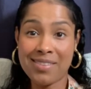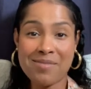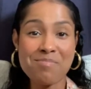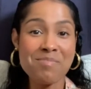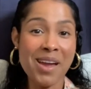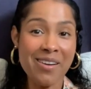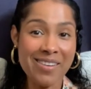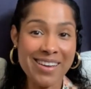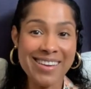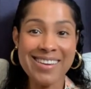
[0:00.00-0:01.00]

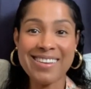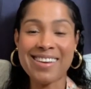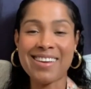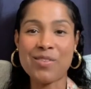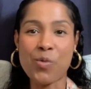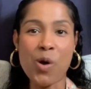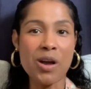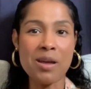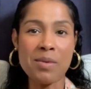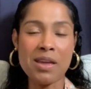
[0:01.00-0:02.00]
married and
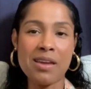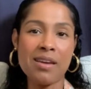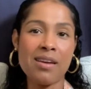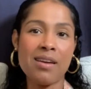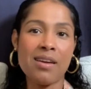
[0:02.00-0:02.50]
welcoming